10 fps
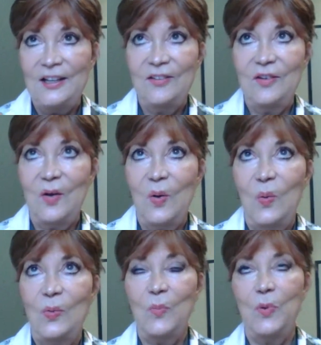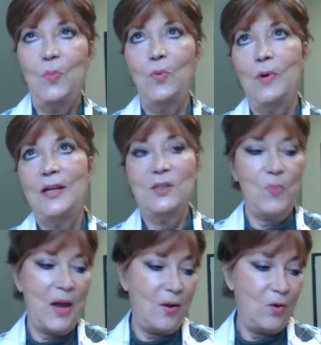So the purple rice
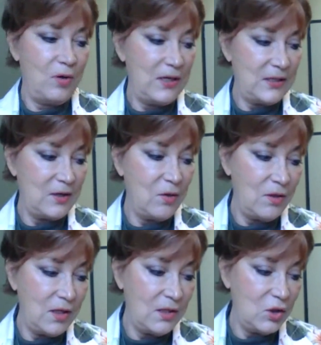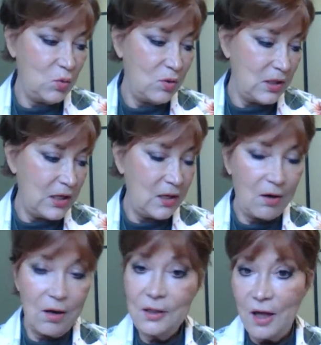powder is another thing that you can get
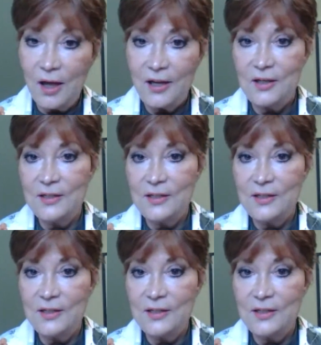online.